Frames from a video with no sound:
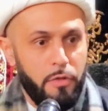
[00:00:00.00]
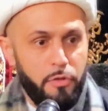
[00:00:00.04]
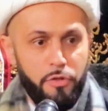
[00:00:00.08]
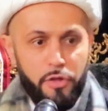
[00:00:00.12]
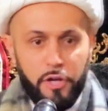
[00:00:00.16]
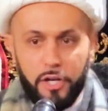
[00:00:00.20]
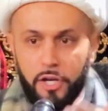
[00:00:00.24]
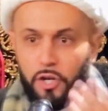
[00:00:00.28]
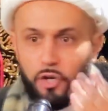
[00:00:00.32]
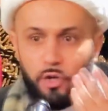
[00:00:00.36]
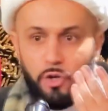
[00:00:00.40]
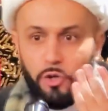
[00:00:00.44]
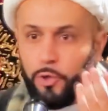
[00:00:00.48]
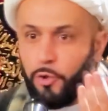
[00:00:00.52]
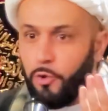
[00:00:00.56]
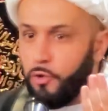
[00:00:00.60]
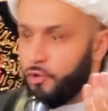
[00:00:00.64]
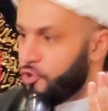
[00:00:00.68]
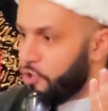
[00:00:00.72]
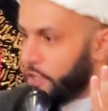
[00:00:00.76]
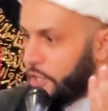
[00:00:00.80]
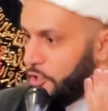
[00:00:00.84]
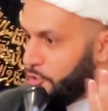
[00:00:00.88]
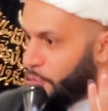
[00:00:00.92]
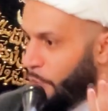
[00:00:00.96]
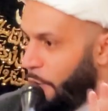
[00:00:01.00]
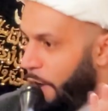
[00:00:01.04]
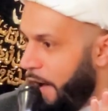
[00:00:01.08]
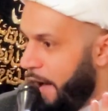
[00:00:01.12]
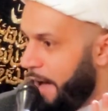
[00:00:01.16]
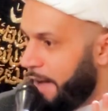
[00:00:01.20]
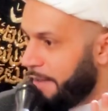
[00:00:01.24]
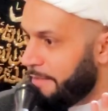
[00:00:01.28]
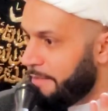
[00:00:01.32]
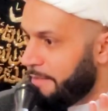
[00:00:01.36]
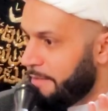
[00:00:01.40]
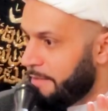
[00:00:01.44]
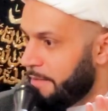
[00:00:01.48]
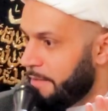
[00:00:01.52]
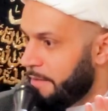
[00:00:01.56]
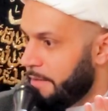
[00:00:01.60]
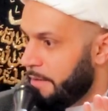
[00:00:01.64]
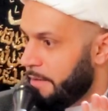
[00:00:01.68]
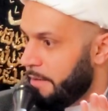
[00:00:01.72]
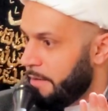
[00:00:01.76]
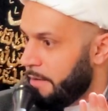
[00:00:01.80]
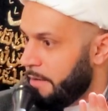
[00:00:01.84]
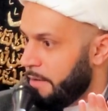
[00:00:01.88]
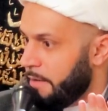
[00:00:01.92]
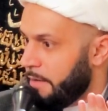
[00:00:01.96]
the conclusion is what?
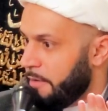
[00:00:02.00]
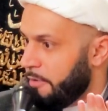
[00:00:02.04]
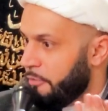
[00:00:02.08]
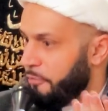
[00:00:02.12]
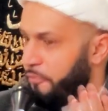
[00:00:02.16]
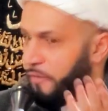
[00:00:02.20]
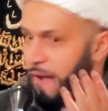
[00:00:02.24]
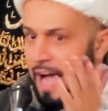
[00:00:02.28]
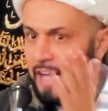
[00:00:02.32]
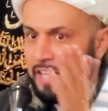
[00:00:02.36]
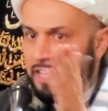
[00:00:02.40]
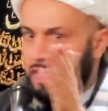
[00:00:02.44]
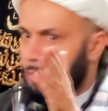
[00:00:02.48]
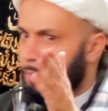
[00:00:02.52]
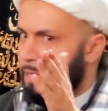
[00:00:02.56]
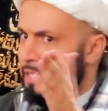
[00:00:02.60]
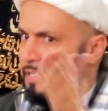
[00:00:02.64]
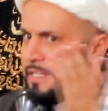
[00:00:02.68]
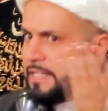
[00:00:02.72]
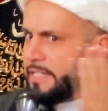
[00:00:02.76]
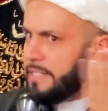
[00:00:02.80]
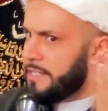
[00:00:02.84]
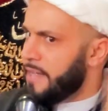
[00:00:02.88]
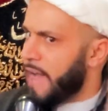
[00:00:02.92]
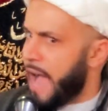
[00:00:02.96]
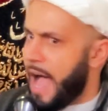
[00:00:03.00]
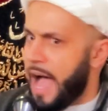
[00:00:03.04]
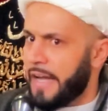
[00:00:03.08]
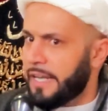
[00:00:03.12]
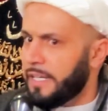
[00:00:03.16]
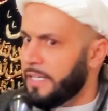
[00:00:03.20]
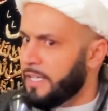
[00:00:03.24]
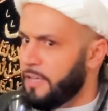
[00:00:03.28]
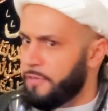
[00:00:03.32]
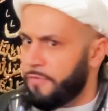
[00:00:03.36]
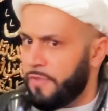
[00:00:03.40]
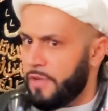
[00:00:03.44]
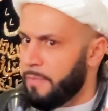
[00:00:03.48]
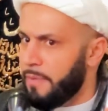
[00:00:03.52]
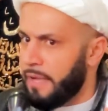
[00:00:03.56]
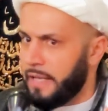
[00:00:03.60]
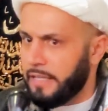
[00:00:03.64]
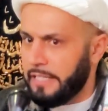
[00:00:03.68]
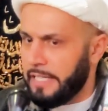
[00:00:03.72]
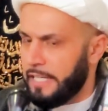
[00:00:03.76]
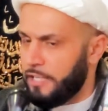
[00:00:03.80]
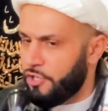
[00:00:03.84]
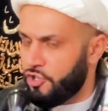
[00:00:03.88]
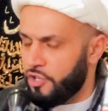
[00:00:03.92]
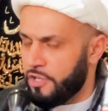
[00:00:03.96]
Fatima did not give him
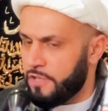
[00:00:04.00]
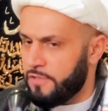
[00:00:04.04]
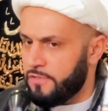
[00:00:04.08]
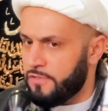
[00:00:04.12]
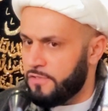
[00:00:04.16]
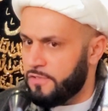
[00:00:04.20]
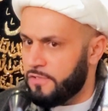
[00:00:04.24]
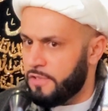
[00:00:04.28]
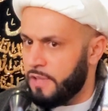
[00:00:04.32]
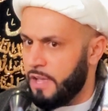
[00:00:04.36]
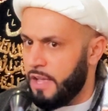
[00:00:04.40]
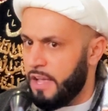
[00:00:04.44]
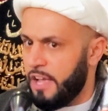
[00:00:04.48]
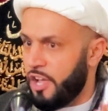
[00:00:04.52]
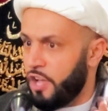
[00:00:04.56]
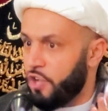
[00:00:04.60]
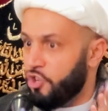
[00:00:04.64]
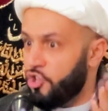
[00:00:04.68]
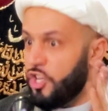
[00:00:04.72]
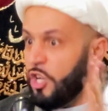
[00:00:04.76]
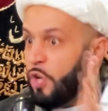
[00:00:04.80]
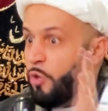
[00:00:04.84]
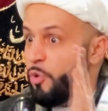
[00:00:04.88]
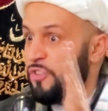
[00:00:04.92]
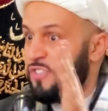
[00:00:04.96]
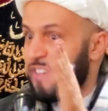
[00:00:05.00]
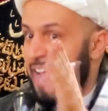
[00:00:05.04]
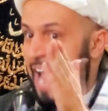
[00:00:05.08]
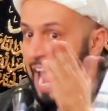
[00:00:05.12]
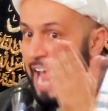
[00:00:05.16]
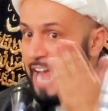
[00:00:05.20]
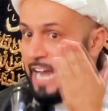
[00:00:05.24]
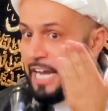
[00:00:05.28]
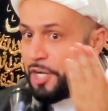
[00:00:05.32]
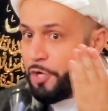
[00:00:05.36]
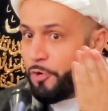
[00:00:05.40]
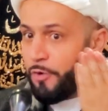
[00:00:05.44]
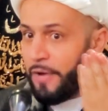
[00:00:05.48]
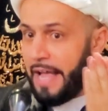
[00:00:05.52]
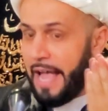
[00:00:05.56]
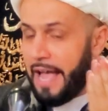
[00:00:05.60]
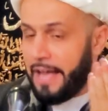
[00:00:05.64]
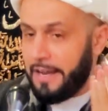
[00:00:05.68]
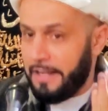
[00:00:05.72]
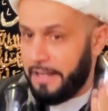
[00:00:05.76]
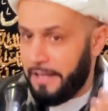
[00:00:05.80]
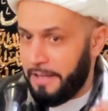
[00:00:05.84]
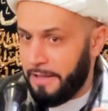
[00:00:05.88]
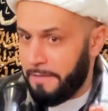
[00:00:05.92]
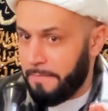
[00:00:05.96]
allegiance, she was angry
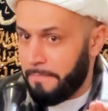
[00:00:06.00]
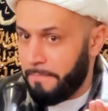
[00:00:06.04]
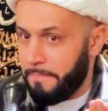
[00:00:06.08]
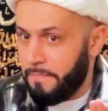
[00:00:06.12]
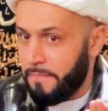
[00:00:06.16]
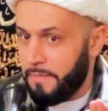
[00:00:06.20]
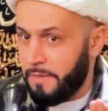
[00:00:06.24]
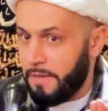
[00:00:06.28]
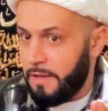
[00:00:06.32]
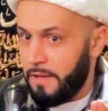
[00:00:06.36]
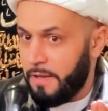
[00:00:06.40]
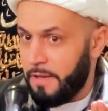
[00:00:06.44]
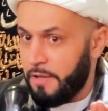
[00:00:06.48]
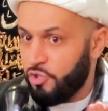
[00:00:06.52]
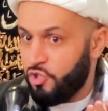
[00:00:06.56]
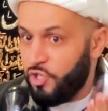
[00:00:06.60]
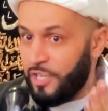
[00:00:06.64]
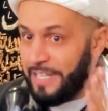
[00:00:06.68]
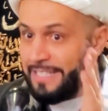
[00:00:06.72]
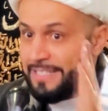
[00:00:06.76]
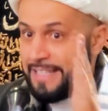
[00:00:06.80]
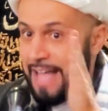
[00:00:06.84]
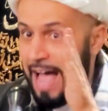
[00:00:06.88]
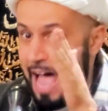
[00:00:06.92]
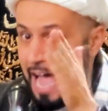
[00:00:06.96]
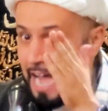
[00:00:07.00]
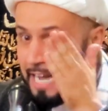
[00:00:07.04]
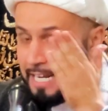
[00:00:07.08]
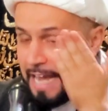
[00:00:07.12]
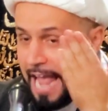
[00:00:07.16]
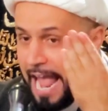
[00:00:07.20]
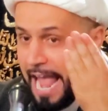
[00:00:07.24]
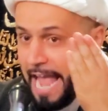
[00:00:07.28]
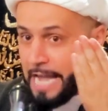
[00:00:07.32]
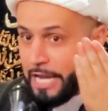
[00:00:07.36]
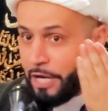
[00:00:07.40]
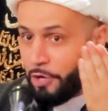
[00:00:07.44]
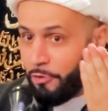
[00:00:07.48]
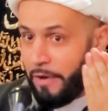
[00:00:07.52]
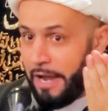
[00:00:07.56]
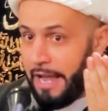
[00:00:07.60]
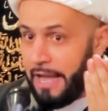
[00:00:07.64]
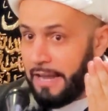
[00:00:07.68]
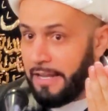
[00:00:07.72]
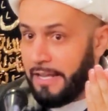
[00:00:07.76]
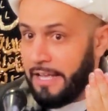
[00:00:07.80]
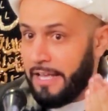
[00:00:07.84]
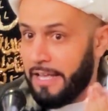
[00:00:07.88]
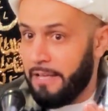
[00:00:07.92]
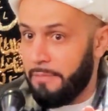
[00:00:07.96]
at him, she died angry
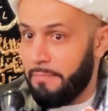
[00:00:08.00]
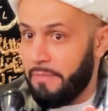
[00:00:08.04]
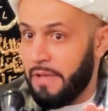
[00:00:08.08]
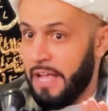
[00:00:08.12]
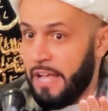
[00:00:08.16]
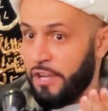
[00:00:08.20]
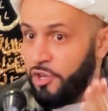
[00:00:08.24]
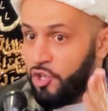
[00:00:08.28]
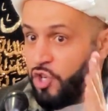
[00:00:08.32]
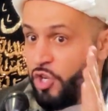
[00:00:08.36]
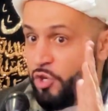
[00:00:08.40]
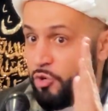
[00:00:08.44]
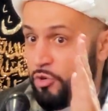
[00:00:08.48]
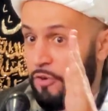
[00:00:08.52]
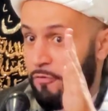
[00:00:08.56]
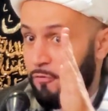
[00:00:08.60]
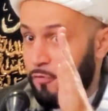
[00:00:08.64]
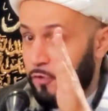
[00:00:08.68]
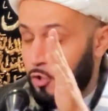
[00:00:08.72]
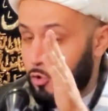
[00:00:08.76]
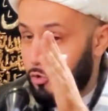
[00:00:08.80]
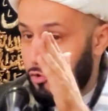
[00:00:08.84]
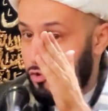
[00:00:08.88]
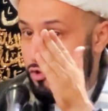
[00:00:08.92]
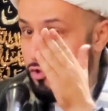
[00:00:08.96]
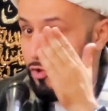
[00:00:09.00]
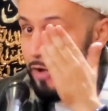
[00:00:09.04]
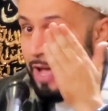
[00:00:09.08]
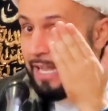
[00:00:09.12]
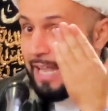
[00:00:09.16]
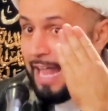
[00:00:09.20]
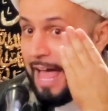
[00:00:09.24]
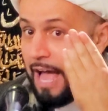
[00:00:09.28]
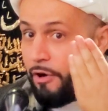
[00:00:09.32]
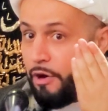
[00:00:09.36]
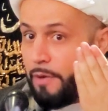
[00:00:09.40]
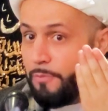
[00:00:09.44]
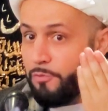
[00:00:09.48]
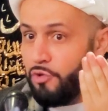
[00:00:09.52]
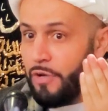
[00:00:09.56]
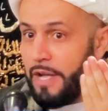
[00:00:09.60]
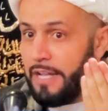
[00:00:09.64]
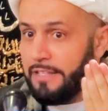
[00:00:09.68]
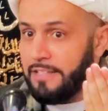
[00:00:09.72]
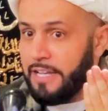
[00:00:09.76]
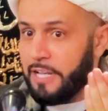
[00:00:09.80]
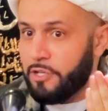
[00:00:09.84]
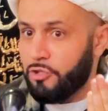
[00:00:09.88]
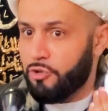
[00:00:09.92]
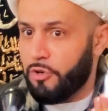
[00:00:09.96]
at him. She refused to allow him to
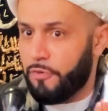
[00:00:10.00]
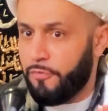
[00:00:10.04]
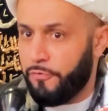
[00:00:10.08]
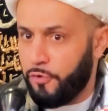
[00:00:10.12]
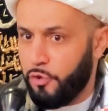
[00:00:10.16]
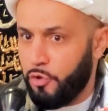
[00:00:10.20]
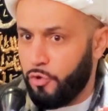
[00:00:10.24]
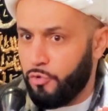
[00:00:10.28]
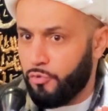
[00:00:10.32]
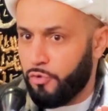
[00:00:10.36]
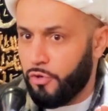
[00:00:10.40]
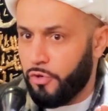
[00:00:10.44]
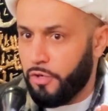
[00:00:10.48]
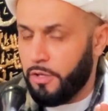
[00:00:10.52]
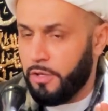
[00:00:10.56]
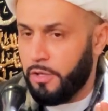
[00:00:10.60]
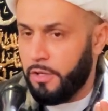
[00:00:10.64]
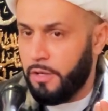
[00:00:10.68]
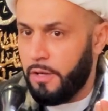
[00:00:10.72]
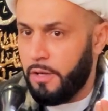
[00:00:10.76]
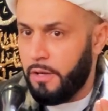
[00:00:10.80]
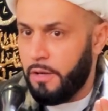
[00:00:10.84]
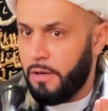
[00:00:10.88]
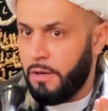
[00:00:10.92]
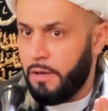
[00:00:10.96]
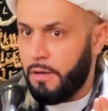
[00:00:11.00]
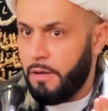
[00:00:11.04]
attend her funeral.